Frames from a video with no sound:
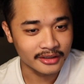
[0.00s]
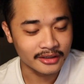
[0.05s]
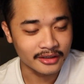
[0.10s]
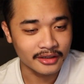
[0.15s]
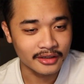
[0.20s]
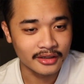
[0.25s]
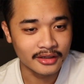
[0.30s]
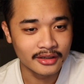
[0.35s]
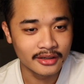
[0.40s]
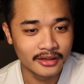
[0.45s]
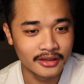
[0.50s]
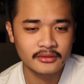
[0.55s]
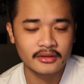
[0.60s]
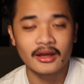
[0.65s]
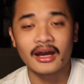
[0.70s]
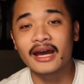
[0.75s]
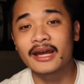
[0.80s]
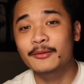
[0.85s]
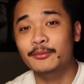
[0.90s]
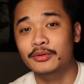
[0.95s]
here.
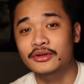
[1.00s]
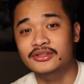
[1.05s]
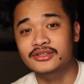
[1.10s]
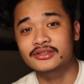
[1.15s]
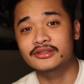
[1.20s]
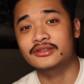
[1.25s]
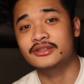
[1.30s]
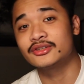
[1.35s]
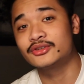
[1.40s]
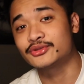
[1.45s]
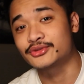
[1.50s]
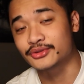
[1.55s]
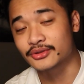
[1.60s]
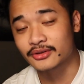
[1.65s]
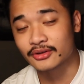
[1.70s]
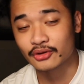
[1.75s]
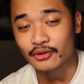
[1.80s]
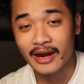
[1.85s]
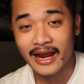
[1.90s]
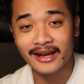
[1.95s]
I personally use
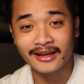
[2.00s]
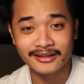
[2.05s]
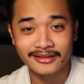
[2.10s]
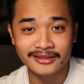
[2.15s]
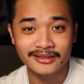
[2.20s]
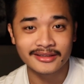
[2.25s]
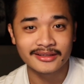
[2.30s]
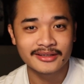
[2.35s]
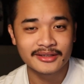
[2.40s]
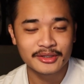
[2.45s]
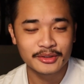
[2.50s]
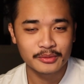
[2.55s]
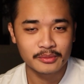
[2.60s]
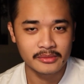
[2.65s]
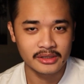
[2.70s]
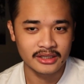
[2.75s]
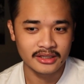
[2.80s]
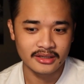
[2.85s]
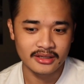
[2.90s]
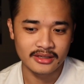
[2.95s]
Kraken
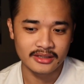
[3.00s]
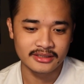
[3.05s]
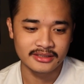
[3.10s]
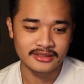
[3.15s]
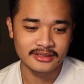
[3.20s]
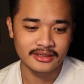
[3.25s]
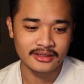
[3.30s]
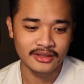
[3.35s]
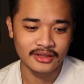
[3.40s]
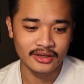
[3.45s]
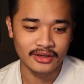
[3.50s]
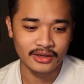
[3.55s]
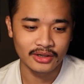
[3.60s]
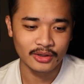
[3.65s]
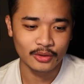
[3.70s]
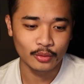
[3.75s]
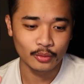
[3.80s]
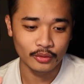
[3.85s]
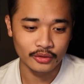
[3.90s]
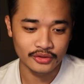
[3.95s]
because
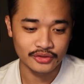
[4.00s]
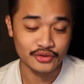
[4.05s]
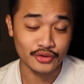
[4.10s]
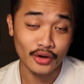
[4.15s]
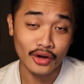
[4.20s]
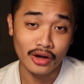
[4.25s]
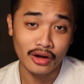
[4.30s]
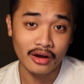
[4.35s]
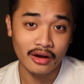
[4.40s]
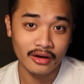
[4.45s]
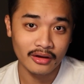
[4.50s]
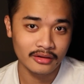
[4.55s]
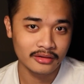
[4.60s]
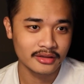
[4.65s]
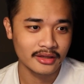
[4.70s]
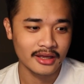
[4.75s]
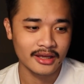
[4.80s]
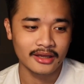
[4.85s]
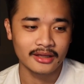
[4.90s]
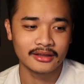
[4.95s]
the withdraw
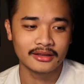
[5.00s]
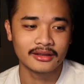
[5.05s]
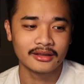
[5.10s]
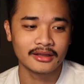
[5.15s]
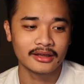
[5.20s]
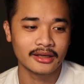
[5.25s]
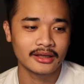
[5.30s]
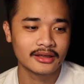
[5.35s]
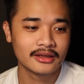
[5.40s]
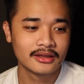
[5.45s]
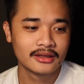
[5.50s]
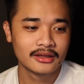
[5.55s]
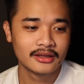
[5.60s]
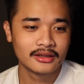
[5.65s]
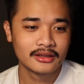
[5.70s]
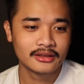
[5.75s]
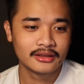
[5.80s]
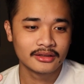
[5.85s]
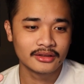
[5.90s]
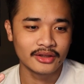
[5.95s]
and like
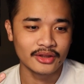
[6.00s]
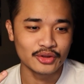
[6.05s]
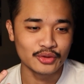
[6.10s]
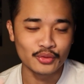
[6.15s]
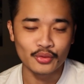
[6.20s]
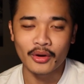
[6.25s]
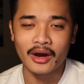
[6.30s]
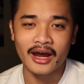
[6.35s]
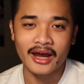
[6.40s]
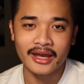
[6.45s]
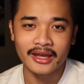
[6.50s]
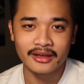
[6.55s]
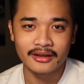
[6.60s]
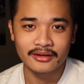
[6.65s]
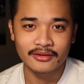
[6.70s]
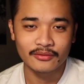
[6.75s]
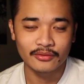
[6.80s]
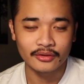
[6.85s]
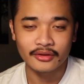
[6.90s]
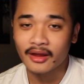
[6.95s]
the UI
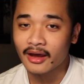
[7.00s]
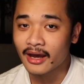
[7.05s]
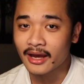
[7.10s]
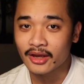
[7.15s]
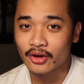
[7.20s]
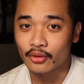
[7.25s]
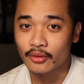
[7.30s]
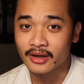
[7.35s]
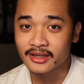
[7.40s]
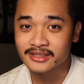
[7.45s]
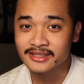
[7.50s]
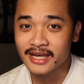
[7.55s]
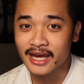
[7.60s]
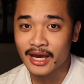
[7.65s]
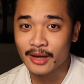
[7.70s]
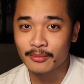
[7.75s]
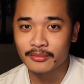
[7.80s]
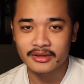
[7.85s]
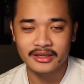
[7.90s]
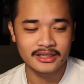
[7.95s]
for the iOS
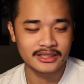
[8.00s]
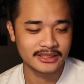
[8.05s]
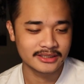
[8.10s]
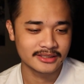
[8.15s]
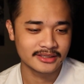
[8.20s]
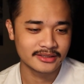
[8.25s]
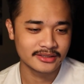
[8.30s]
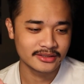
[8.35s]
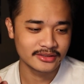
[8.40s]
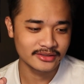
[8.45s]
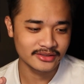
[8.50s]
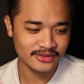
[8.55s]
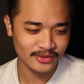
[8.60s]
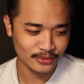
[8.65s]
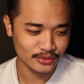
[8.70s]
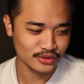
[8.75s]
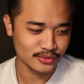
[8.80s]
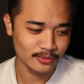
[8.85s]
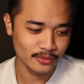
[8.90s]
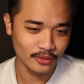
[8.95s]
app is
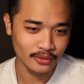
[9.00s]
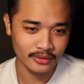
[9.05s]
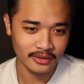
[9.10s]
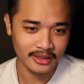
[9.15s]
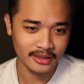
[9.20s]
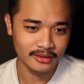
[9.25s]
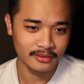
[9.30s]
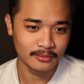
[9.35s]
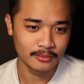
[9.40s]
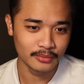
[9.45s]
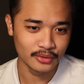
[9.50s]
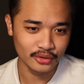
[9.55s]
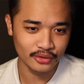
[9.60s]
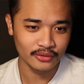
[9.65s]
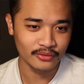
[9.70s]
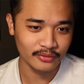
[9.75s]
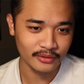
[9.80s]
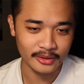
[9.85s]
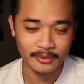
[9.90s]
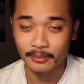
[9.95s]
so smooth and
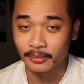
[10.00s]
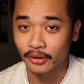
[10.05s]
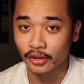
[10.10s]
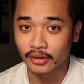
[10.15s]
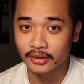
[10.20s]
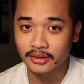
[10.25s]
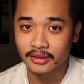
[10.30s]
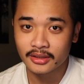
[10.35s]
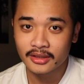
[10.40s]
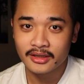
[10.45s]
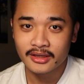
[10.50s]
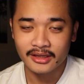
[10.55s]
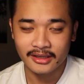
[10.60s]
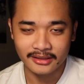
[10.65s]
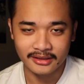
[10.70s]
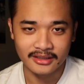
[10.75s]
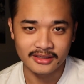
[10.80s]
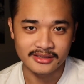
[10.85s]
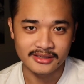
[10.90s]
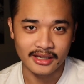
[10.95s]
beautifully built
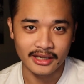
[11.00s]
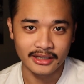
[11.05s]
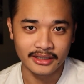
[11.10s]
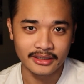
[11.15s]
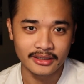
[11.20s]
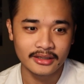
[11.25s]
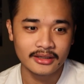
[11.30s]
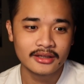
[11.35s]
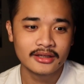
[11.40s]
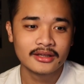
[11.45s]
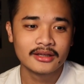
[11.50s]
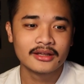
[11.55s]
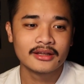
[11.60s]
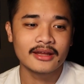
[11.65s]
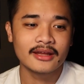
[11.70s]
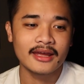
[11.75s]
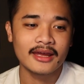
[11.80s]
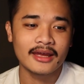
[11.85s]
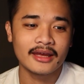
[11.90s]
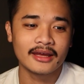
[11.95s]
and designed,
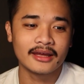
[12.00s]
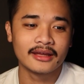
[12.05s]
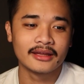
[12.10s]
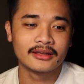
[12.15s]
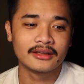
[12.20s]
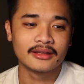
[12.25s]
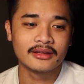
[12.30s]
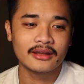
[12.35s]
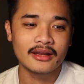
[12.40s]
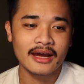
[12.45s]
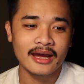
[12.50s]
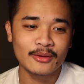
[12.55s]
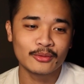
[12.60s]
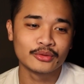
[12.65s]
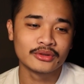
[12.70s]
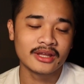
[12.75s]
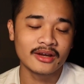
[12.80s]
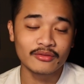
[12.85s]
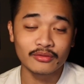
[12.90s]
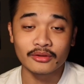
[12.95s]
and I
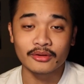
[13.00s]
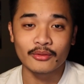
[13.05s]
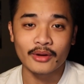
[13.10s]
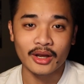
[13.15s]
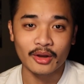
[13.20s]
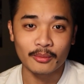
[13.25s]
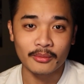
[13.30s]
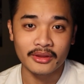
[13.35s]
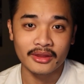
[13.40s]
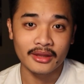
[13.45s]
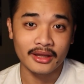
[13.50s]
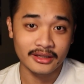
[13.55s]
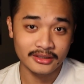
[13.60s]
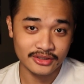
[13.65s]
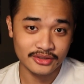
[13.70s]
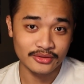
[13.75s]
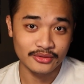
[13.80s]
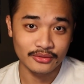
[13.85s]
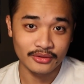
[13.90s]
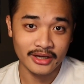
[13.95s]
would definitely recommend that
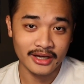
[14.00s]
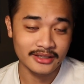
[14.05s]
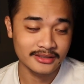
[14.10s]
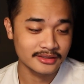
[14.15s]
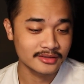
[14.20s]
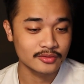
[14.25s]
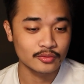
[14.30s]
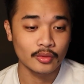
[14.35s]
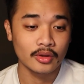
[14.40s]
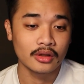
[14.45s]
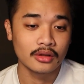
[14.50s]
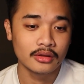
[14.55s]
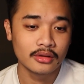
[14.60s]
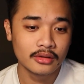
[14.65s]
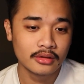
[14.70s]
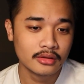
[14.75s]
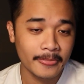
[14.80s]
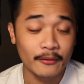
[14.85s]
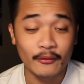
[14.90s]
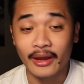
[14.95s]
to you guys as well.
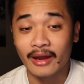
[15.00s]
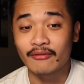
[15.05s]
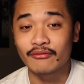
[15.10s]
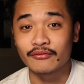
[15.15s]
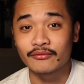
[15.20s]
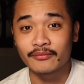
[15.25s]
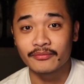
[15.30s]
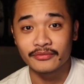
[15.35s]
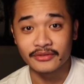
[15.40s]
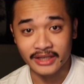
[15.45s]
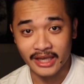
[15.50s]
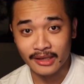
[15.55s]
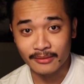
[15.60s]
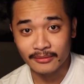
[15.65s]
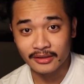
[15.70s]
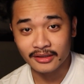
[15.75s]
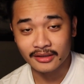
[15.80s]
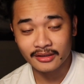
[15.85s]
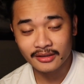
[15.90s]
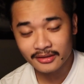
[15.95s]
We have
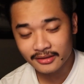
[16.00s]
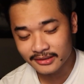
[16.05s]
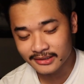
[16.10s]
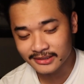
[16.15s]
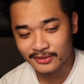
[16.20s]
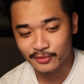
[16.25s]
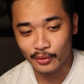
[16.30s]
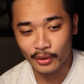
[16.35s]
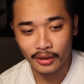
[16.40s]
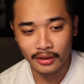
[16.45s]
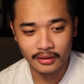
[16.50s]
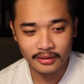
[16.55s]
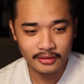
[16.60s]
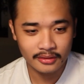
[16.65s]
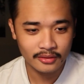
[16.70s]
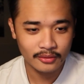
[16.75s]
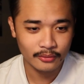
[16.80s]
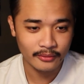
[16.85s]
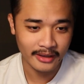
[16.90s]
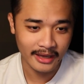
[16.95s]
gaming as well.
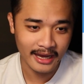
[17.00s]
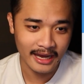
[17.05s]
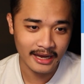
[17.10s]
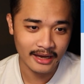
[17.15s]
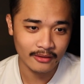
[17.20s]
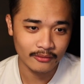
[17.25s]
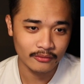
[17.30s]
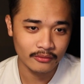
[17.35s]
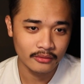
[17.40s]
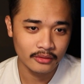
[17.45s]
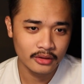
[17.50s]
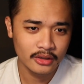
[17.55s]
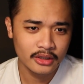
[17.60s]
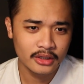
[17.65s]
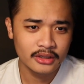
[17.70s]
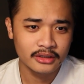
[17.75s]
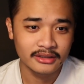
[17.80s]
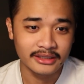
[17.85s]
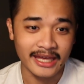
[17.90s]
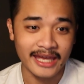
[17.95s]
We have
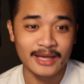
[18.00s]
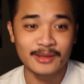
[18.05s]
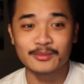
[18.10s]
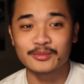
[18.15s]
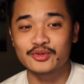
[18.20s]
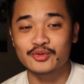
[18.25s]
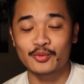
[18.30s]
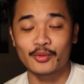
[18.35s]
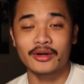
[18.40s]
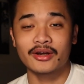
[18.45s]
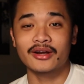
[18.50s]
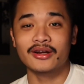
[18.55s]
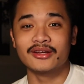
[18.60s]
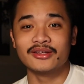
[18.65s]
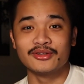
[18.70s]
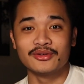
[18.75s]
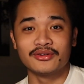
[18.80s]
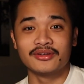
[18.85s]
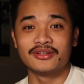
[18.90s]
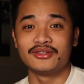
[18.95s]
games where
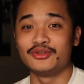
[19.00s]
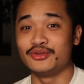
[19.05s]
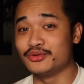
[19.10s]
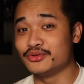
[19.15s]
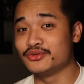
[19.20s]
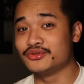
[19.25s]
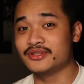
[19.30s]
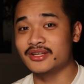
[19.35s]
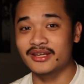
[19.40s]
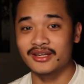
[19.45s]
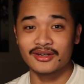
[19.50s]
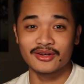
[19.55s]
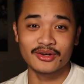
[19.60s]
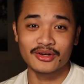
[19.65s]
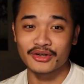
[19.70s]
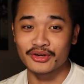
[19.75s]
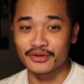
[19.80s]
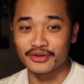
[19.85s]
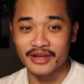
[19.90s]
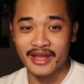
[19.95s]
you can use and
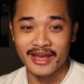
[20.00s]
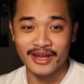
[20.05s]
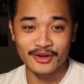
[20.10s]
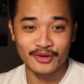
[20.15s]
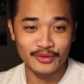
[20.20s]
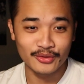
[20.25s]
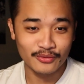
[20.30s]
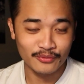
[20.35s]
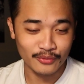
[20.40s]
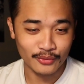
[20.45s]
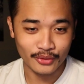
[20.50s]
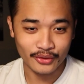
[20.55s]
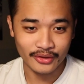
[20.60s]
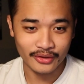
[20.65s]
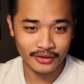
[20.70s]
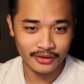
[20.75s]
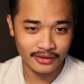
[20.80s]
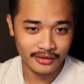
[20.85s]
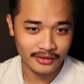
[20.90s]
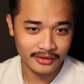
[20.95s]
earn Nano
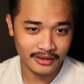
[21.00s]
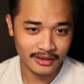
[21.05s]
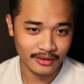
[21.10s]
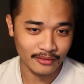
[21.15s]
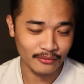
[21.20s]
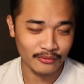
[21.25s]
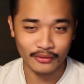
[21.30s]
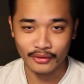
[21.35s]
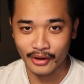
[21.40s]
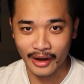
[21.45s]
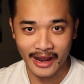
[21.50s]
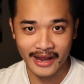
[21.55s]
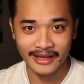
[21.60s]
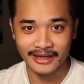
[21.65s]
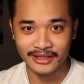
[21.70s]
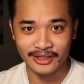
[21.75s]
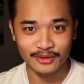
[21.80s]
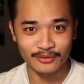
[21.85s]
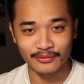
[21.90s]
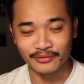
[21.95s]
for a
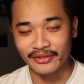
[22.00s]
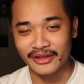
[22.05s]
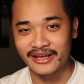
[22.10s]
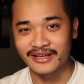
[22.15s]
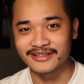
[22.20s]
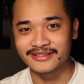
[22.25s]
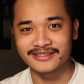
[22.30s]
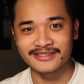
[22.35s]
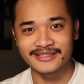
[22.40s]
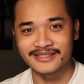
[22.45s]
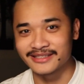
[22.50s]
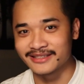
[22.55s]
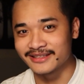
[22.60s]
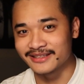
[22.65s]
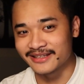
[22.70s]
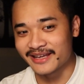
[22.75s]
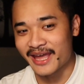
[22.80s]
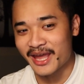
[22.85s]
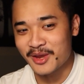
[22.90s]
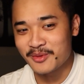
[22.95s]
variety of things in
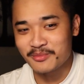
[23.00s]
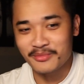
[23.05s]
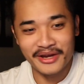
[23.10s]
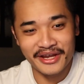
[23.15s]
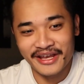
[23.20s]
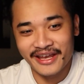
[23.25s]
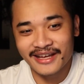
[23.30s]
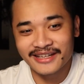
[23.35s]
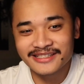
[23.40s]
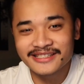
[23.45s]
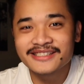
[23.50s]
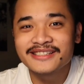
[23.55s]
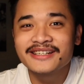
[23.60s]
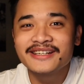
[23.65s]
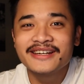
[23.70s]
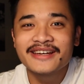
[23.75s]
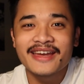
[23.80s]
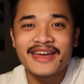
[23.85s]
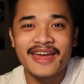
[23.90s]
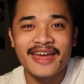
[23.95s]
the game, I guess.
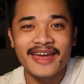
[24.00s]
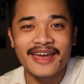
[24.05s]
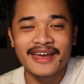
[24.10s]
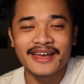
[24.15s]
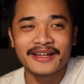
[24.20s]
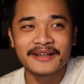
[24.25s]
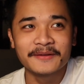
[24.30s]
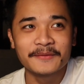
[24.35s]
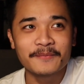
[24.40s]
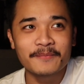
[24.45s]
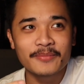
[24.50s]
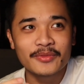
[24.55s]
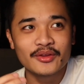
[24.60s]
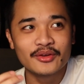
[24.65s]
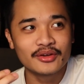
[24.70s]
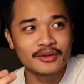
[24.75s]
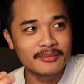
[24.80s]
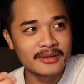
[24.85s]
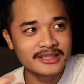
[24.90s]
And you can